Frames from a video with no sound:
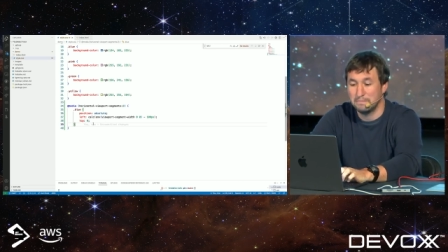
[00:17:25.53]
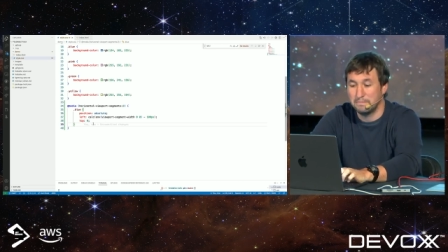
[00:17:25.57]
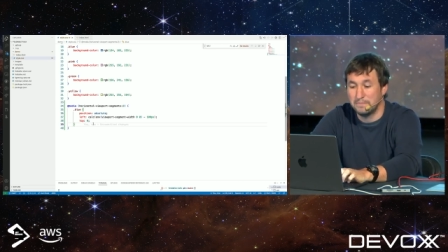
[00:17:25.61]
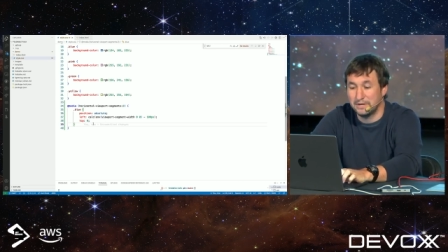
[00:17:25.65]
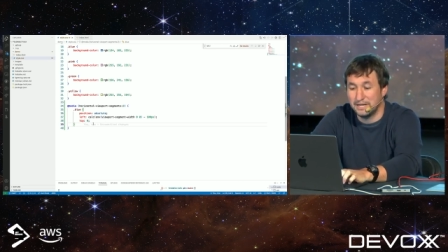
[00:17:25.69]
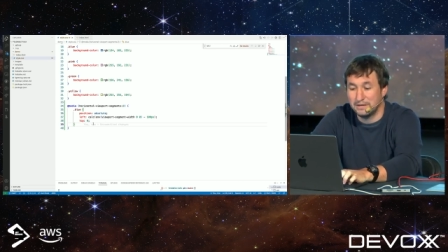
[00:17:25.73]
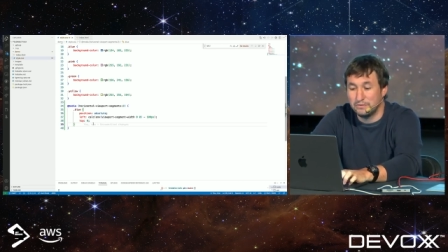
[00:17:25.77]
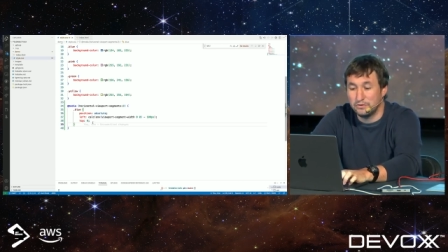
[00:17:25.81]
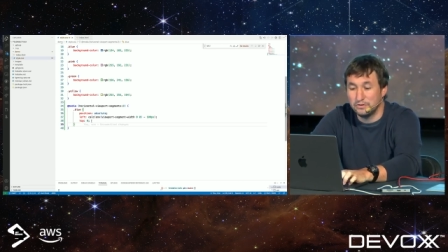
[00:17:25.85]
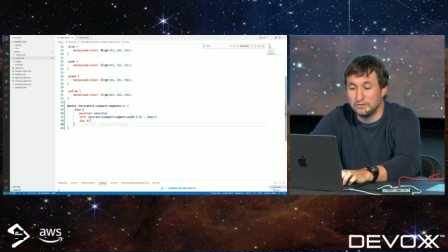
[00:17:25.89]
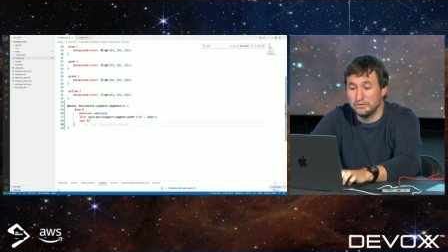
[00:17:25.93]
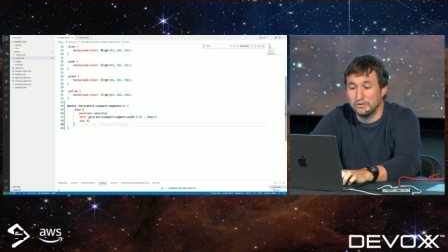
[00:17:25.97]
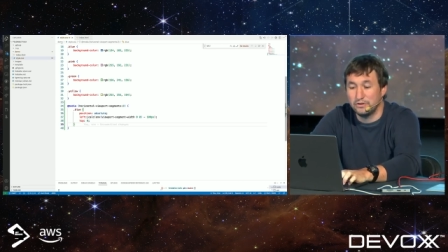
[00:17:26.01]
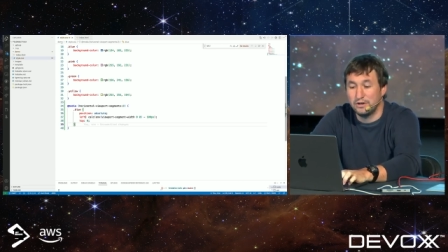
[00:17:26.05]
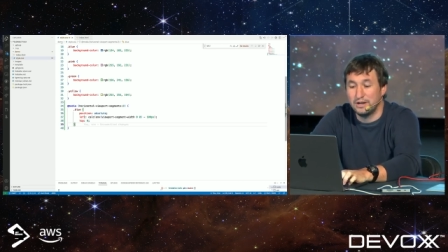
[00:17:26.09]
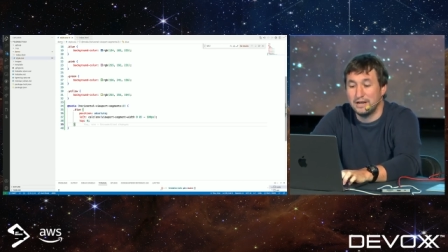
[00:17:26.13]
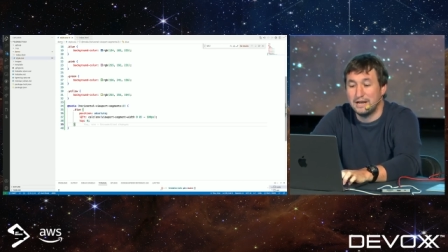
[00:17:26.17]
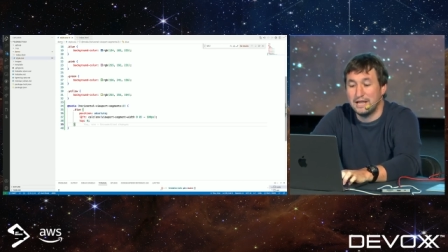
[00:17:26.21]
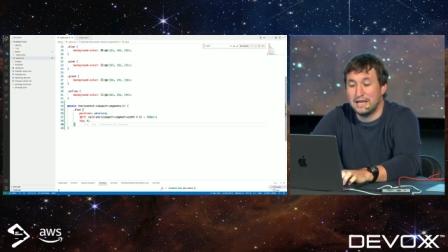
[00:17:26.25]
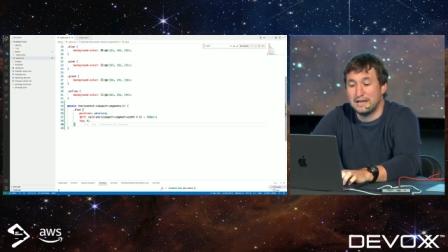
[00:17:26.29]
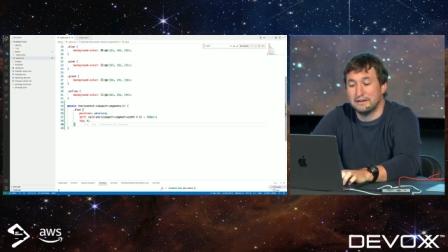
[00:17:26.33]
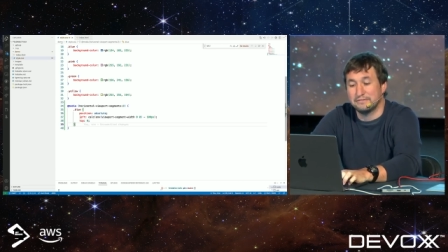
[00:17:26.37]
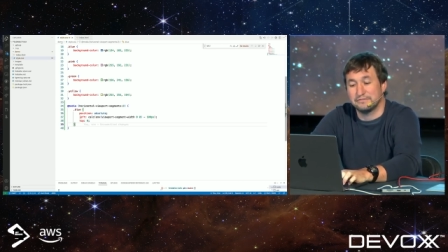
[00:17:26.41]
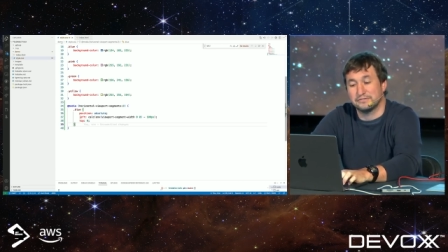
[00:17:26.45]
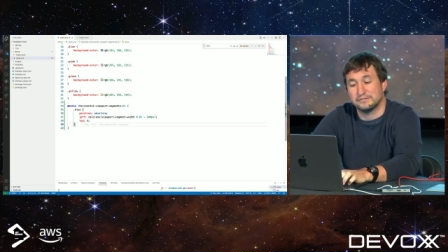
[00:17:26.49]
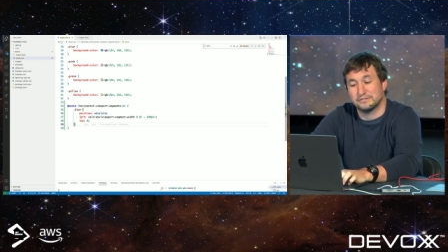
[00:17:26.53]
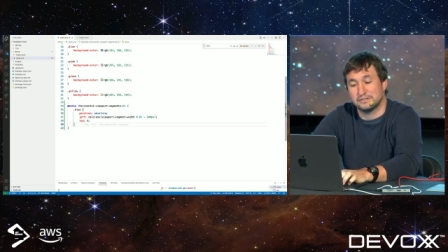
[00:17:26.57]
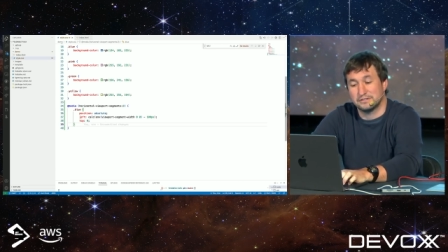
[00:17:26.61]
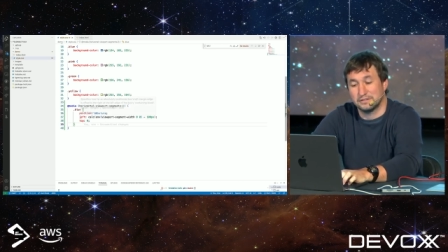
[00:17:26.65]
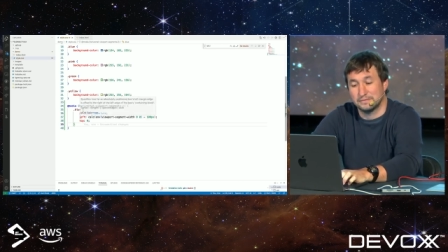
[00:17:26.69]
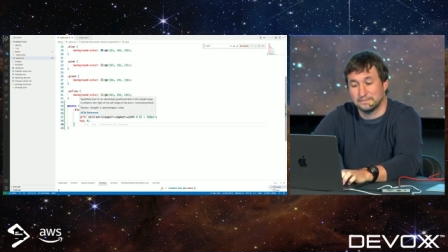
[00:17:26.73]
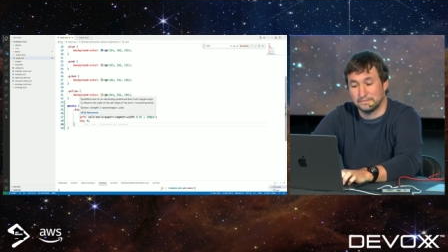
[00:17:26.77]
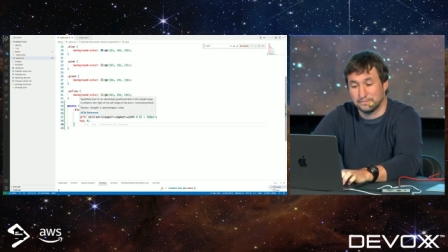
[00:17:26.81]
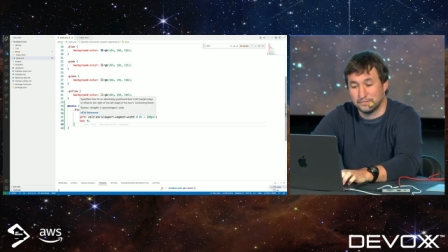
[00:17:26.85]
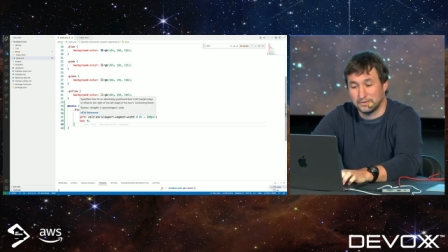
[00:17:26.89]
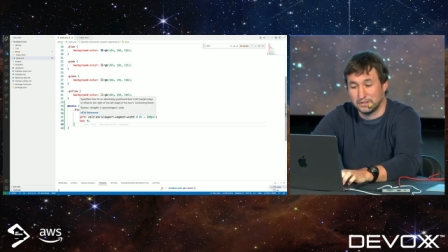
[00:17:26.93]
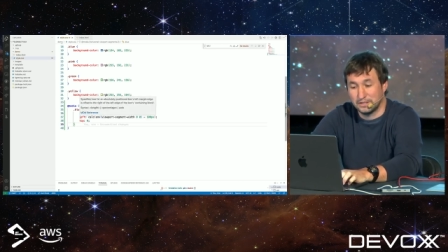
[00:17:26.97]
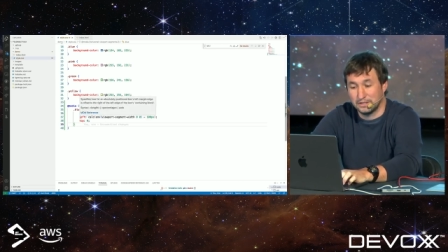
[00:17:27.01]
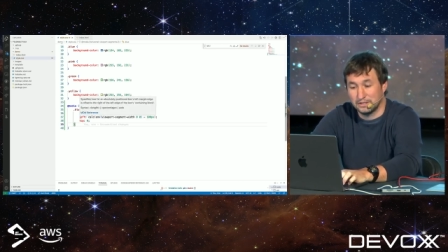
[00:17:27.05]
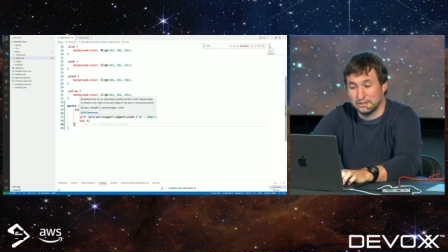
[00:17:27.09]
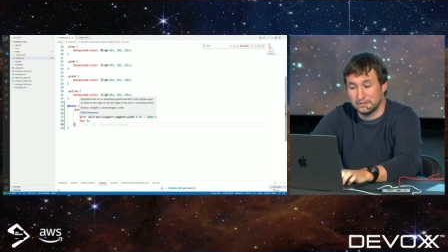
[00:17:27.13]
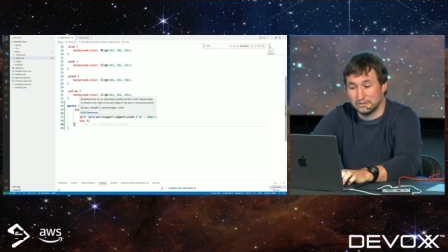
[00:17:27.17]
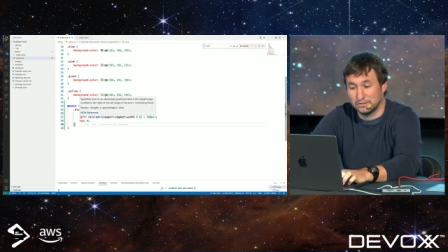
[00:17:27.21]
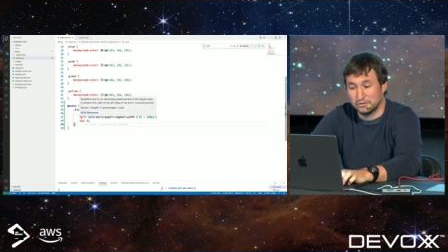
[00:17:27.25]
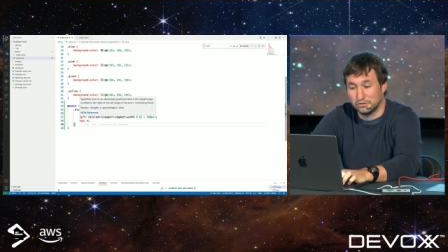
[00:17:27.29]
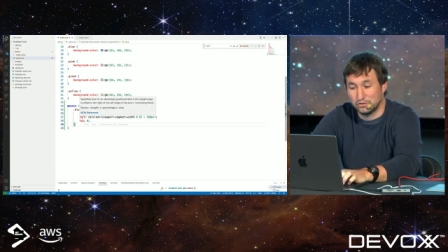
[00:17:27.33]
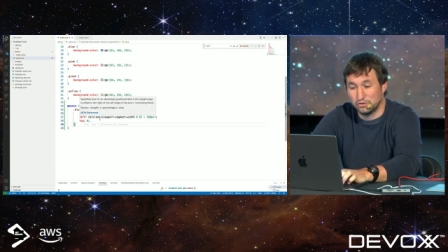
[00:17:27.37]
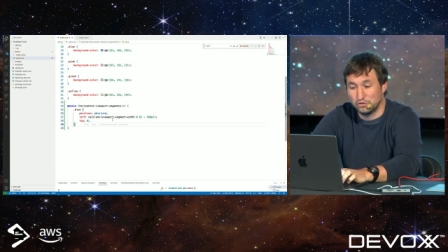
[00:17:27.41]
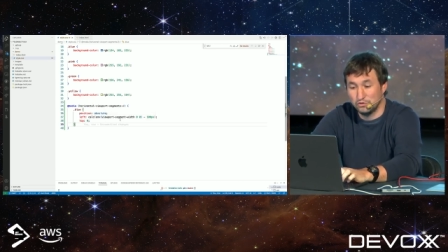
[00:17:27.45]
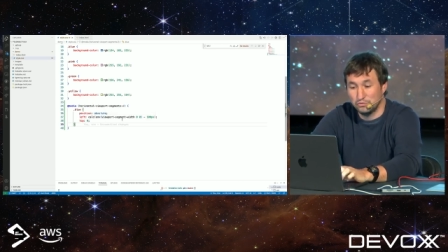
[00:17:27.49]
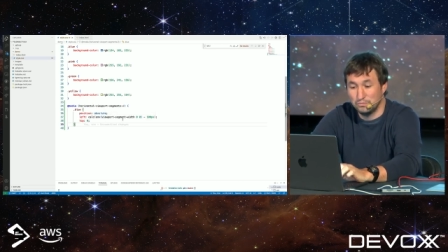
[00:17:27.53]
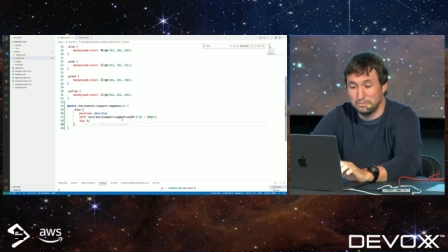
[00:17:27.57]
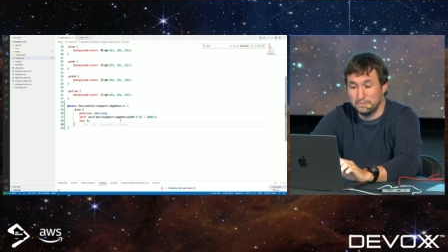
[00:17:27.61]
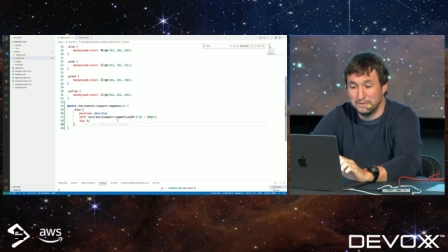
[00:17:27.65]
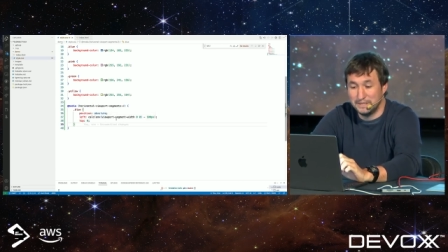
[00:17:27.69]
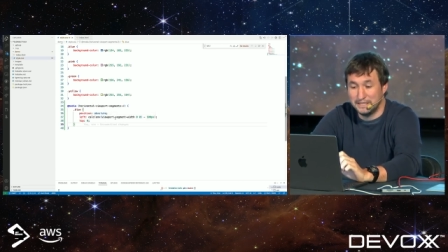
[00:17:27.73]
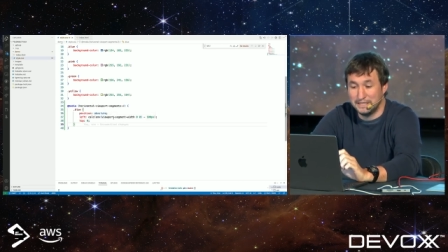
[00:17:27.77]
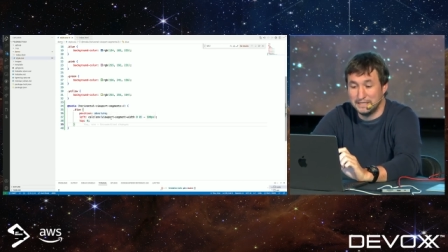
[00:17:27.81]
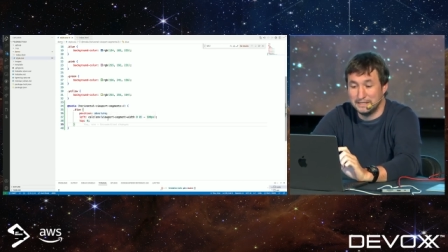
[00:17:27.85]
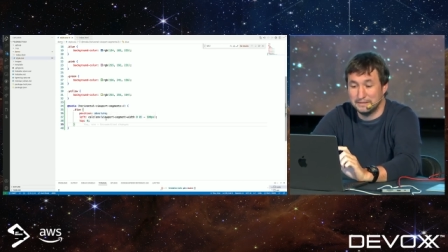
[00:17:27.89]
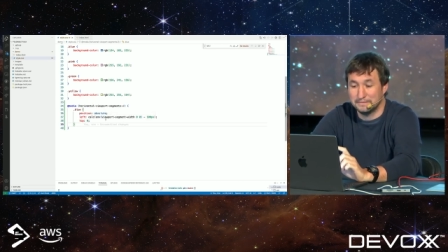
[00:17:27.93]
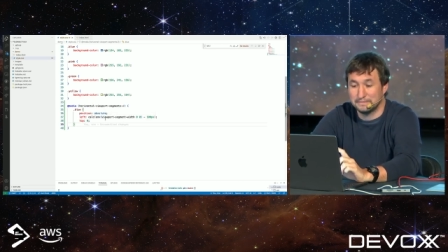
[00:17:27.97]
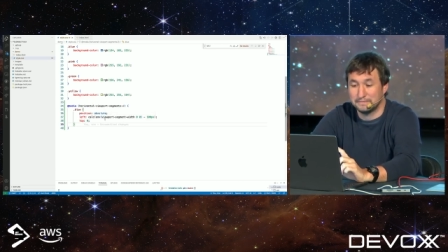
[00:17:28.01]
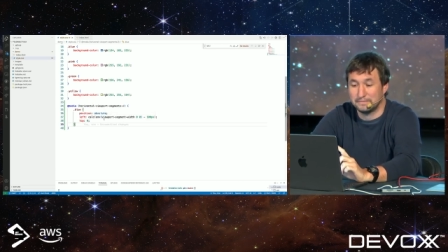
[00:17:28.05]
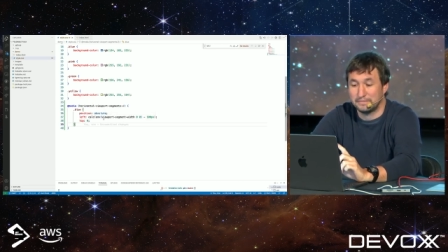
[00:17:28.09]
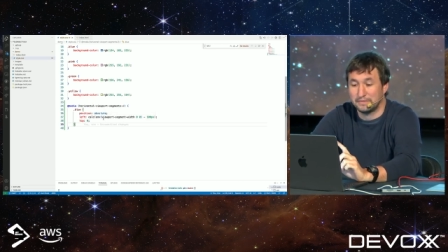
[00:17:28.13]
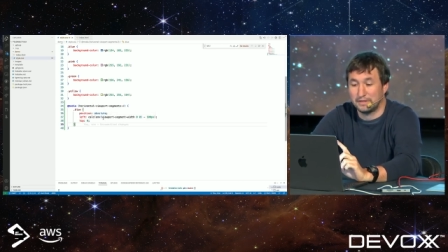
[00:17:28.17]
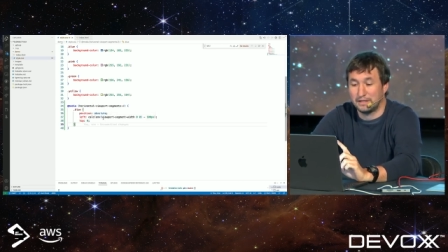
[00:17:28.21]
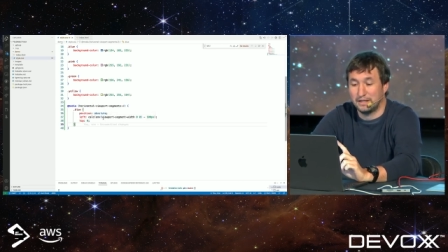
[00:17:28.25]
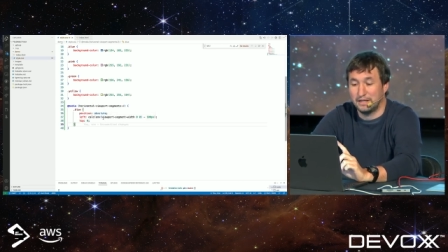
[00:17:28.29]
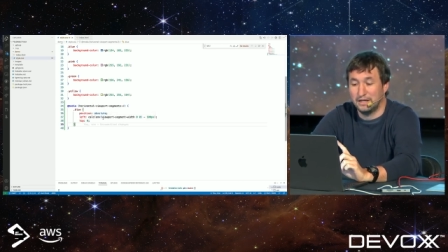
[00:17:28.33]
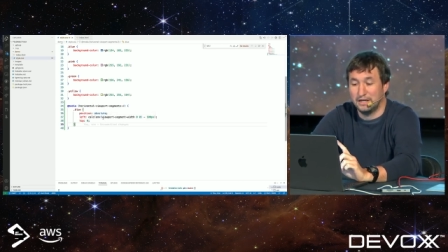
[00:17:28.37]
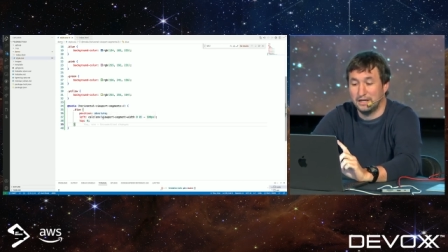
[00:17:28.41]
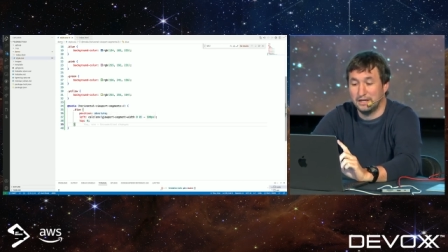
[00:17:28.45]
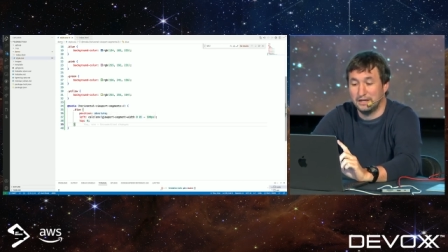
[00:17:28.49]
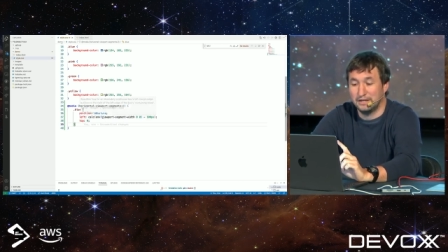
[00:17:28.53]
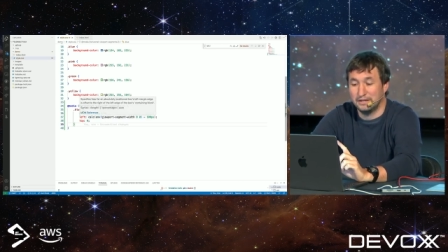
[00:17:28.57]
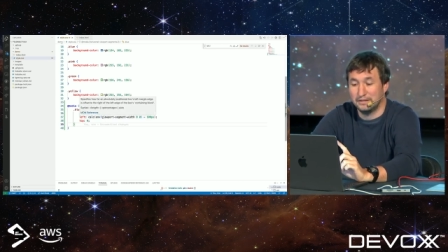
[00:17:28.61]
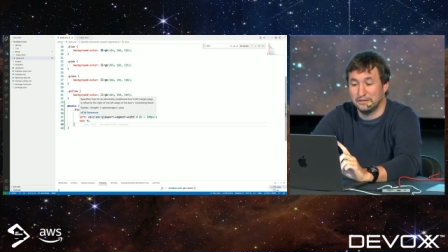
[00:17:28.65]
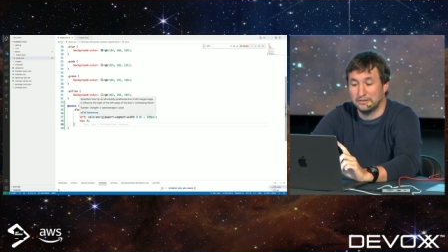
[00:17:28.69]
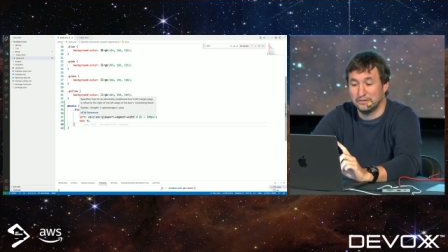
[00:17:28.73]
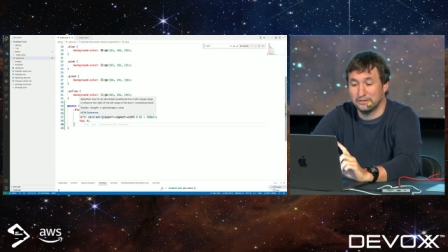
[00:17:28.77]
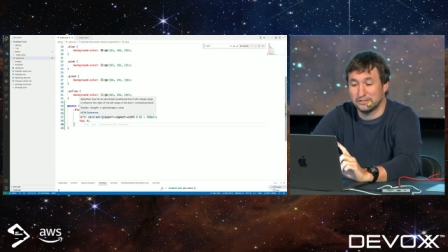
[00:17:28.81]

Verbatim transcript: But I want the left to be uh,